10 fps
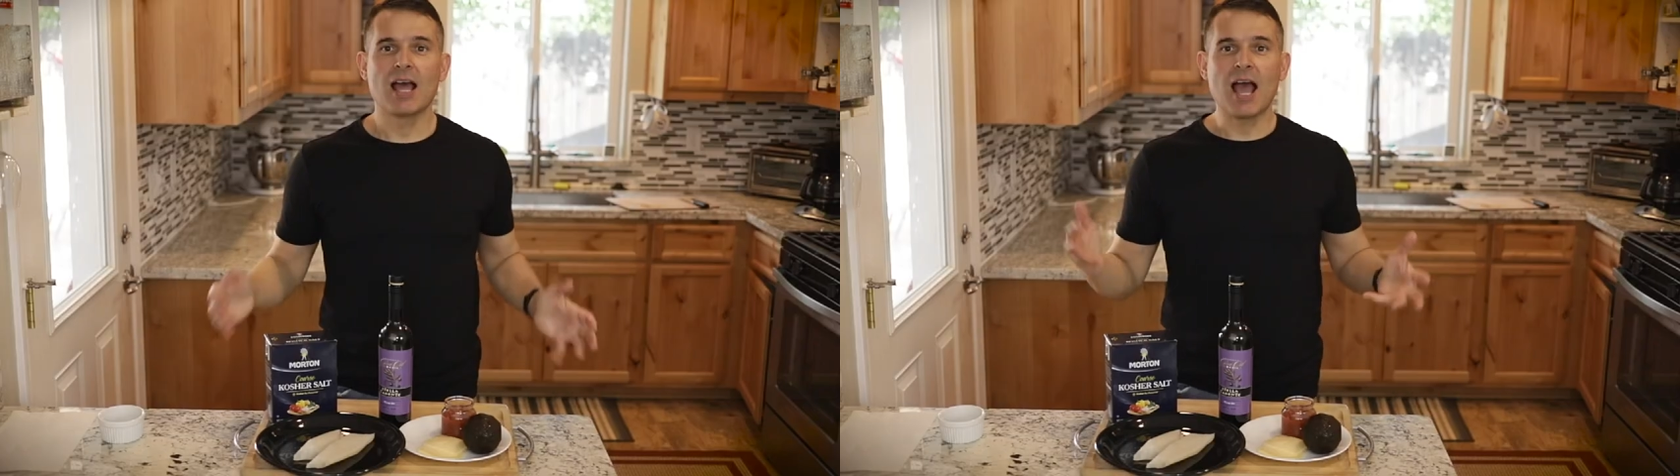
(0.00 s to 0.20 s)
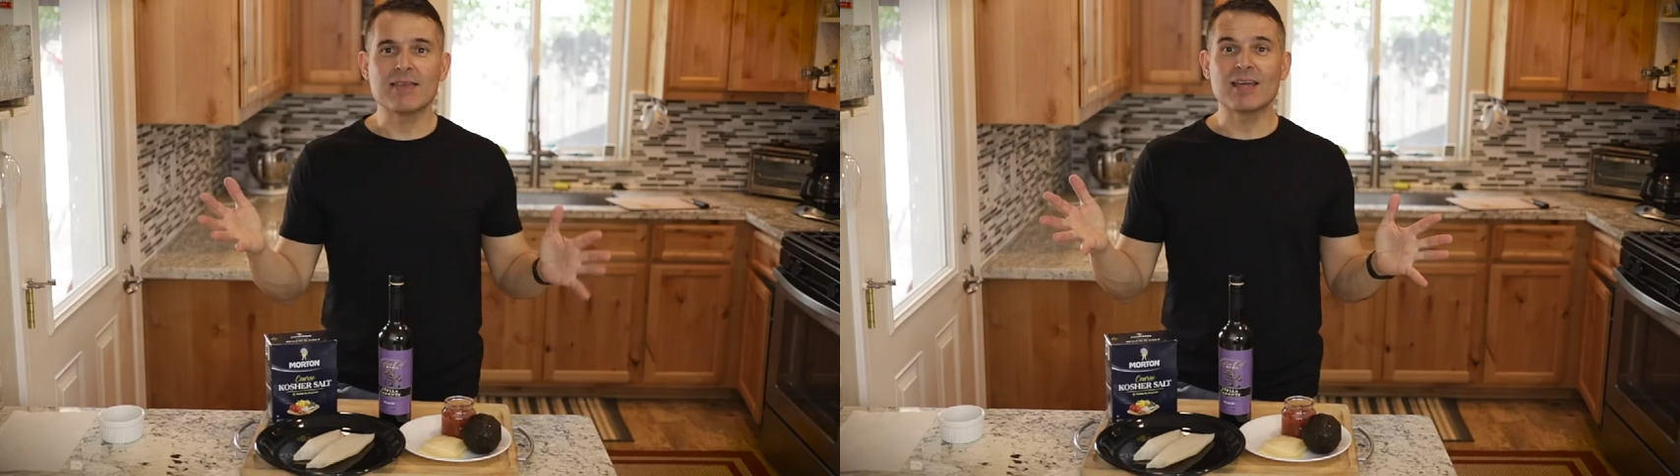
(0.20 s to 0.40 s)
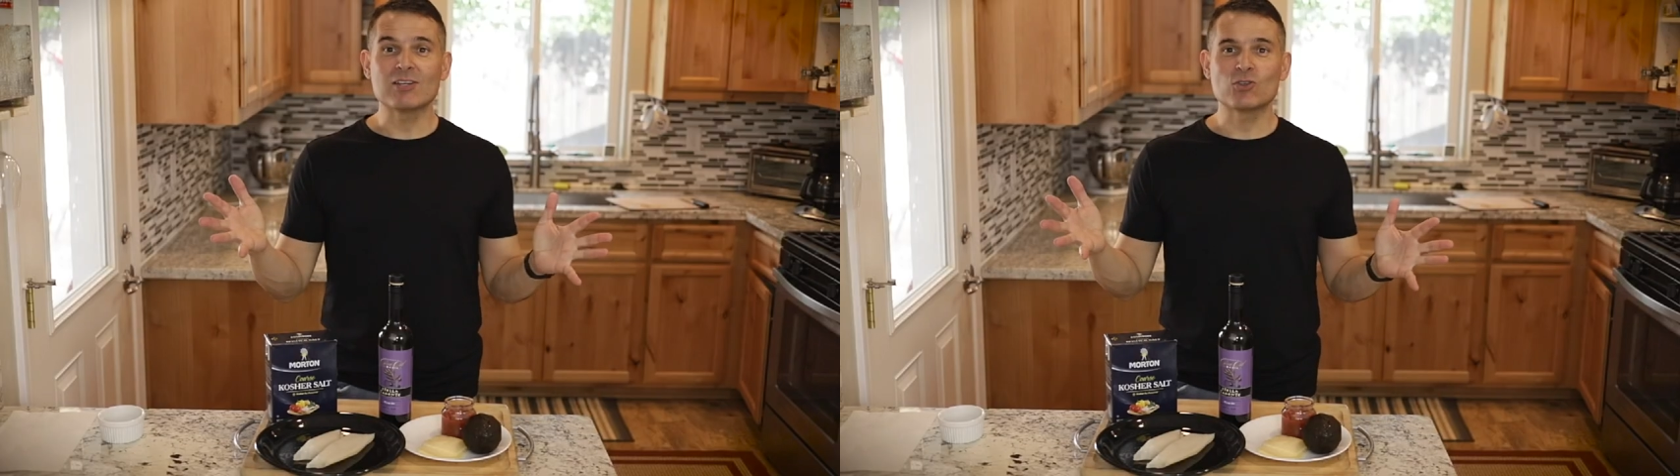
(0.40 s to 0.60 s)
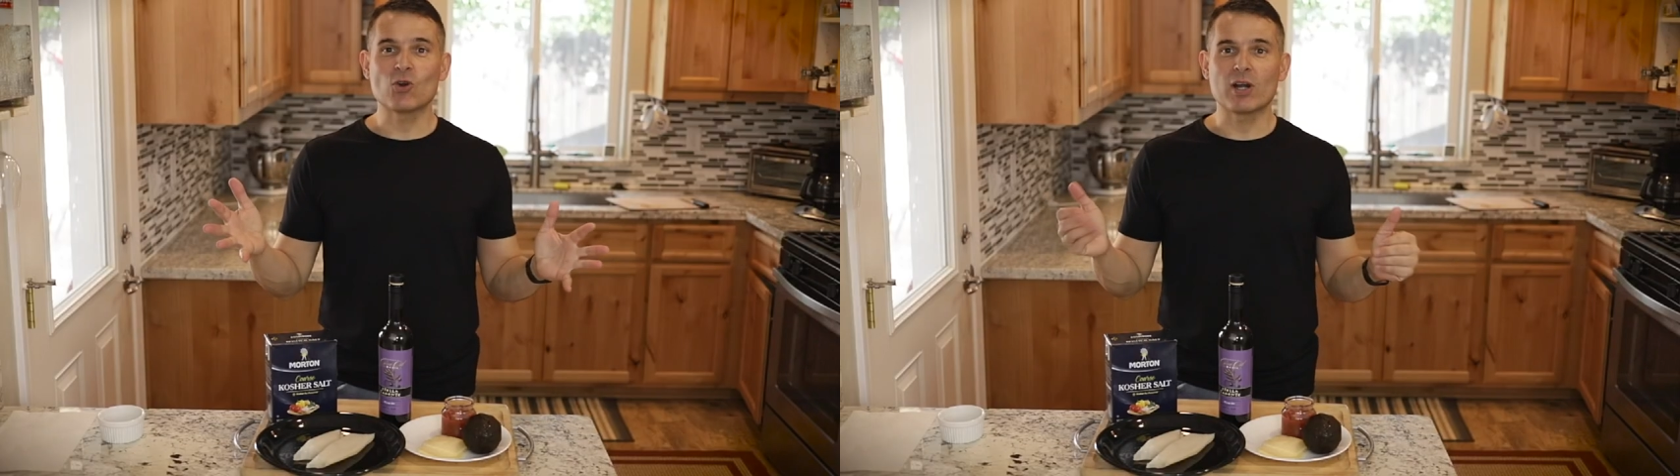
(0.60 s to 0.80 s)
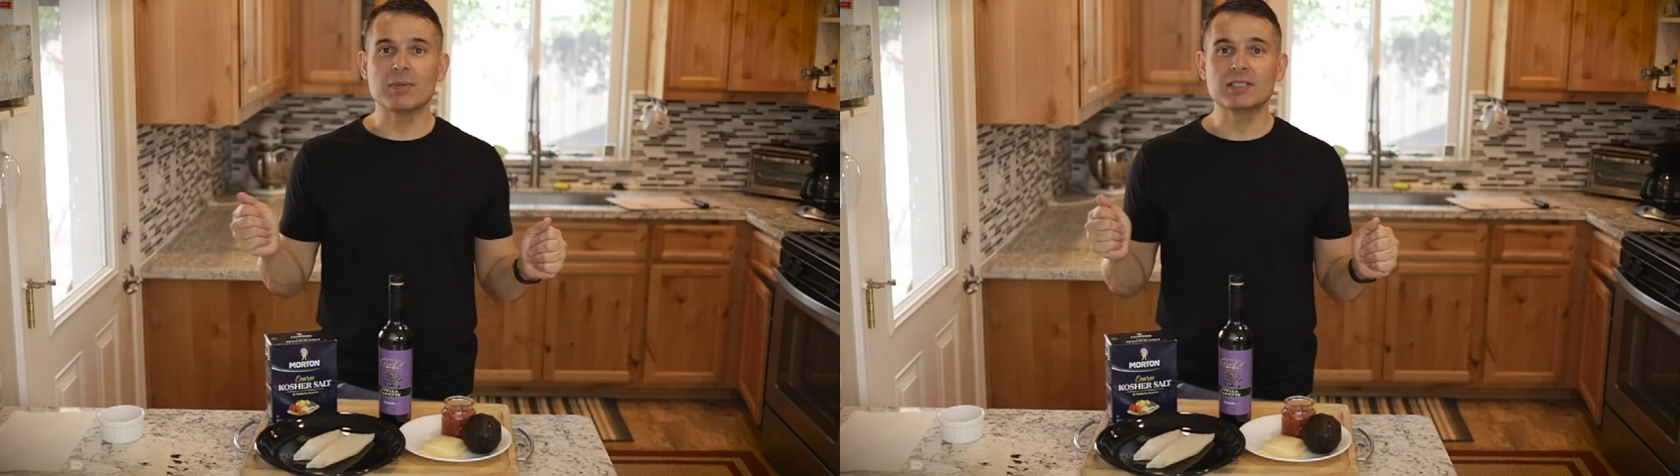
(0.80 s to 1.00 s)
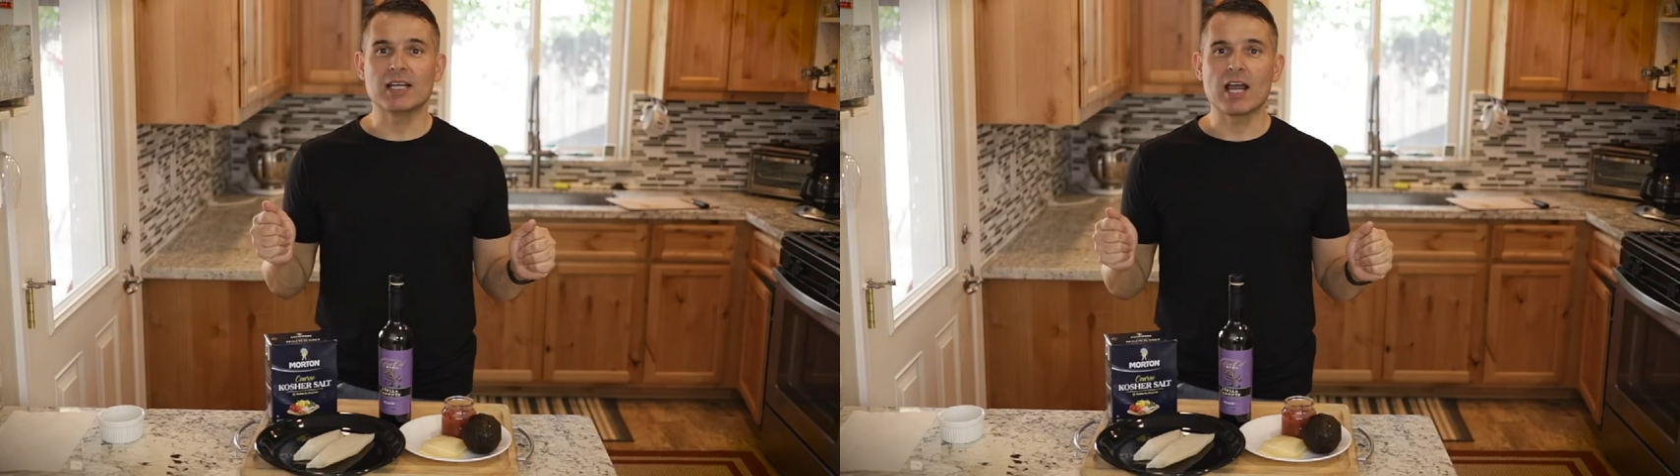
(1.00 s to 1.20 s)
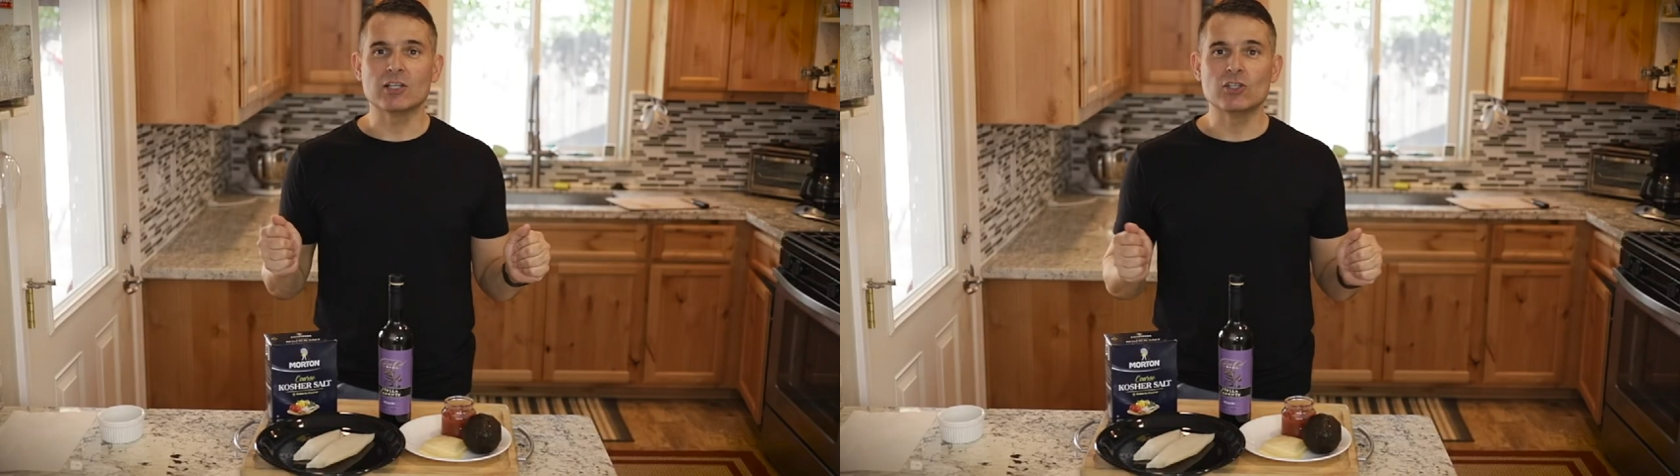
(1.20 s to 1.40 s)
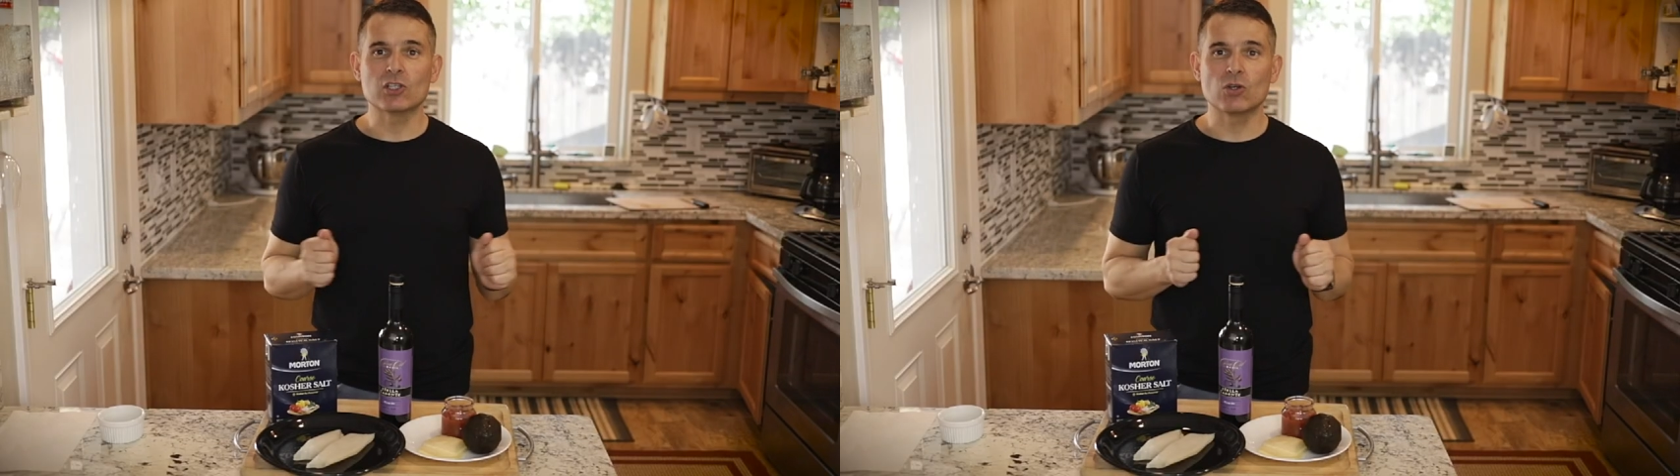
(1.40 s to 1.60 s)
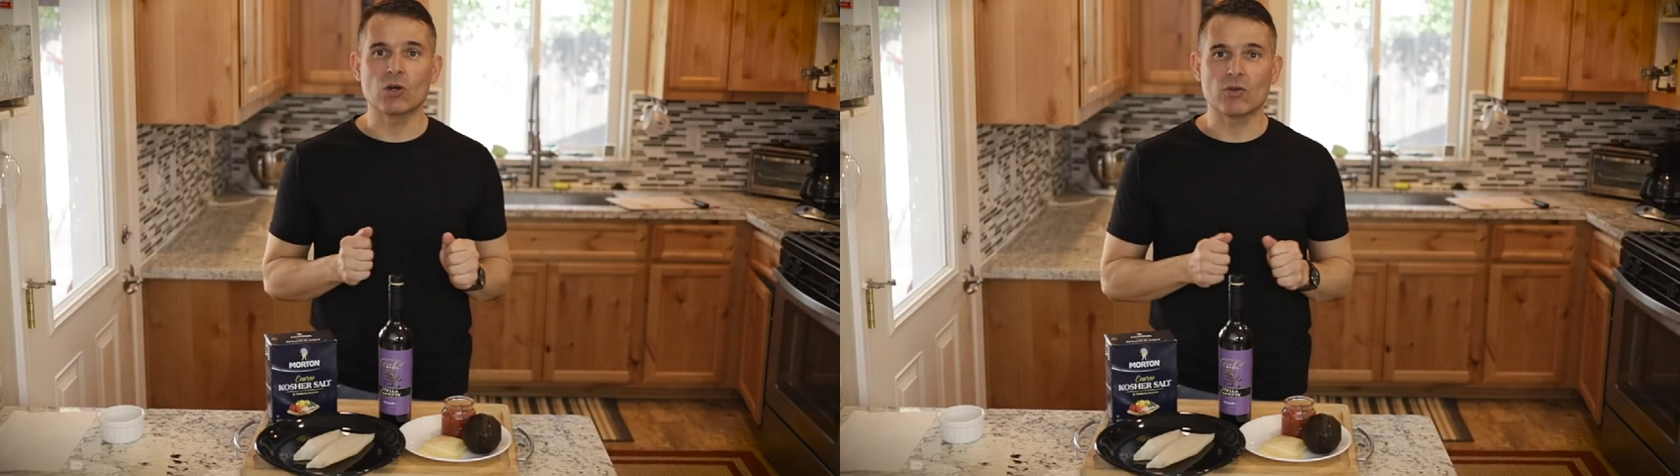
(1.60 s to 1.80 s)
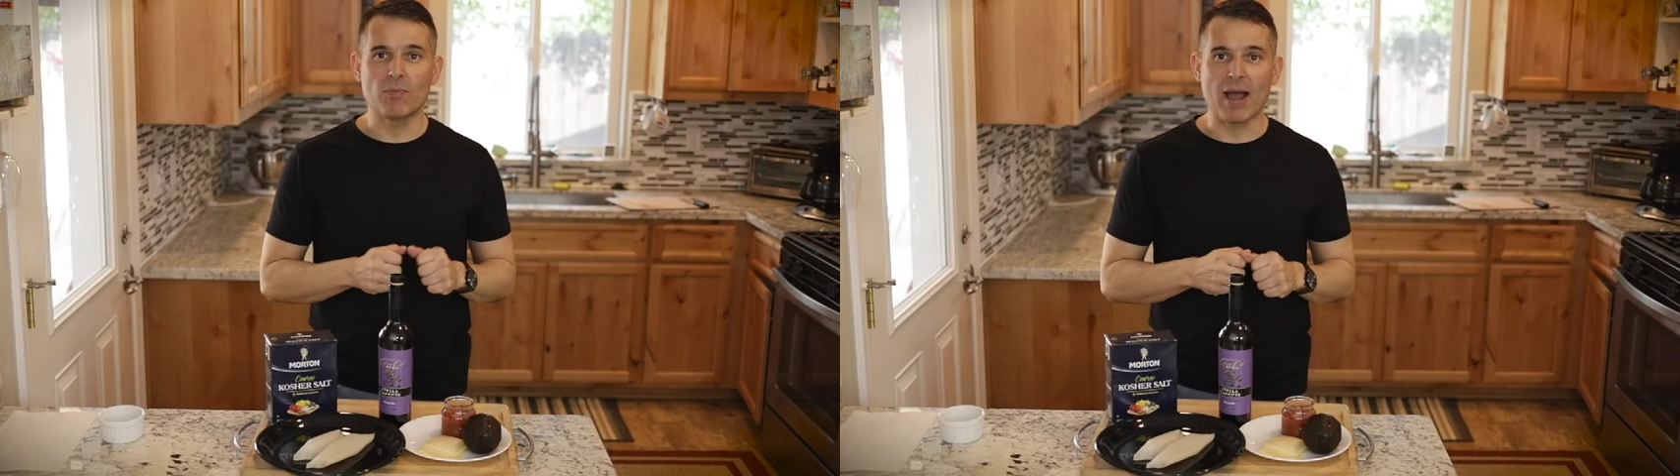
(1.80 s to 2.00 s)
Hey, thanks for joining me today on Just
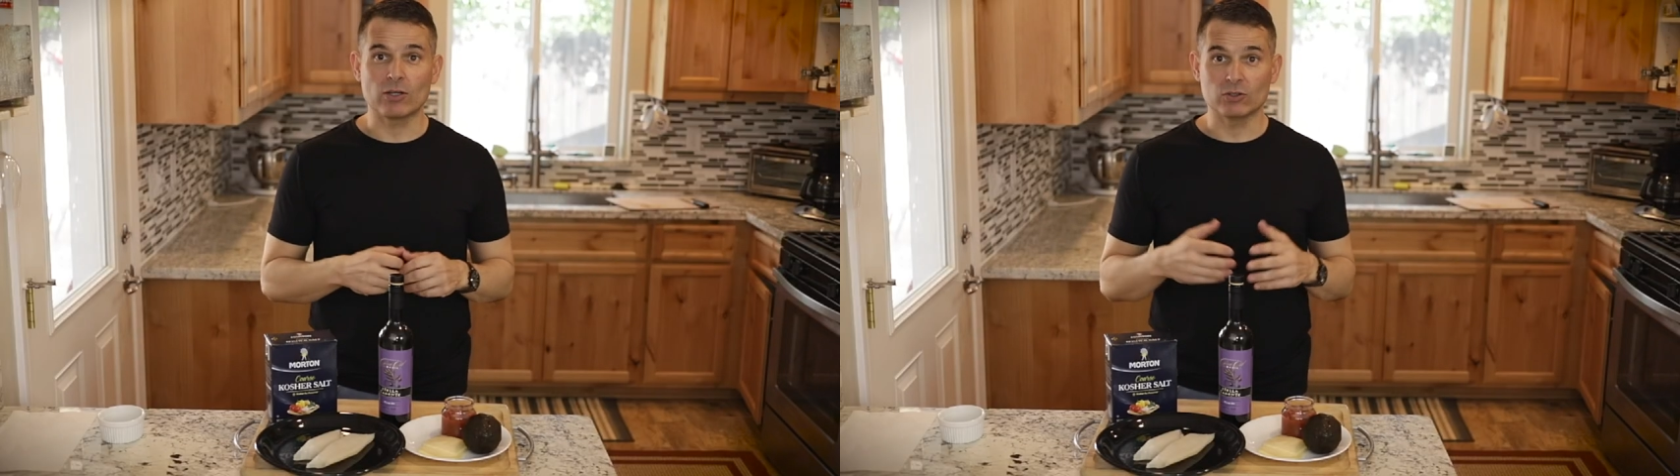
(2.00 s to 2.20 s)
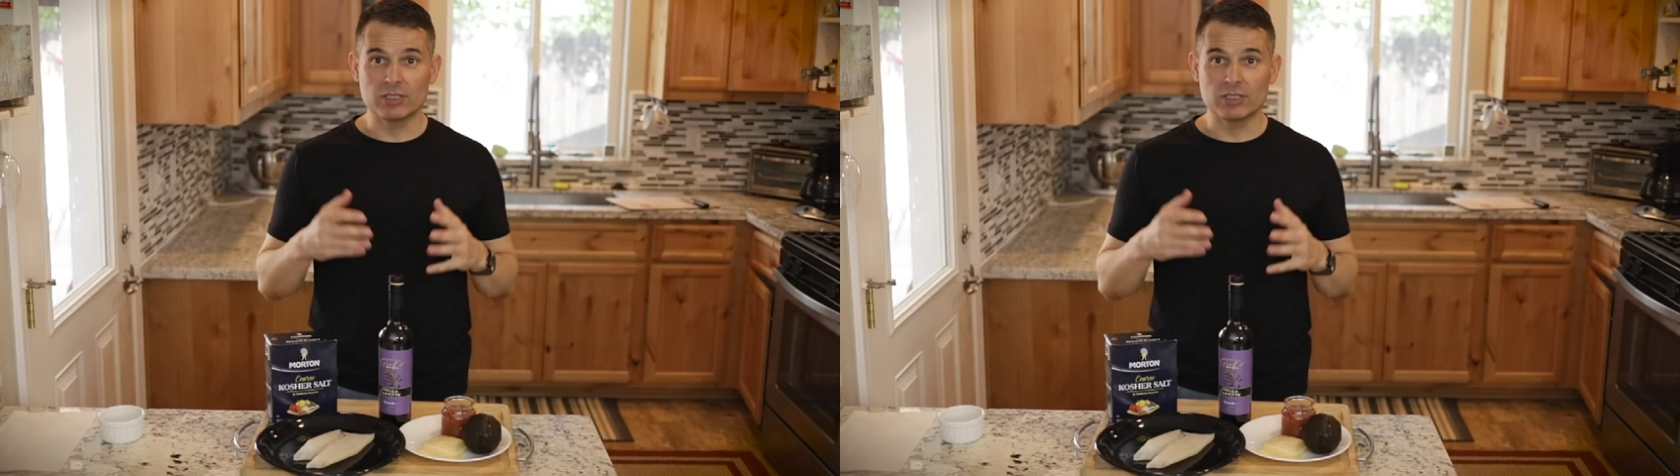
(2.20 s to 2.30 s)
Cook with Michael.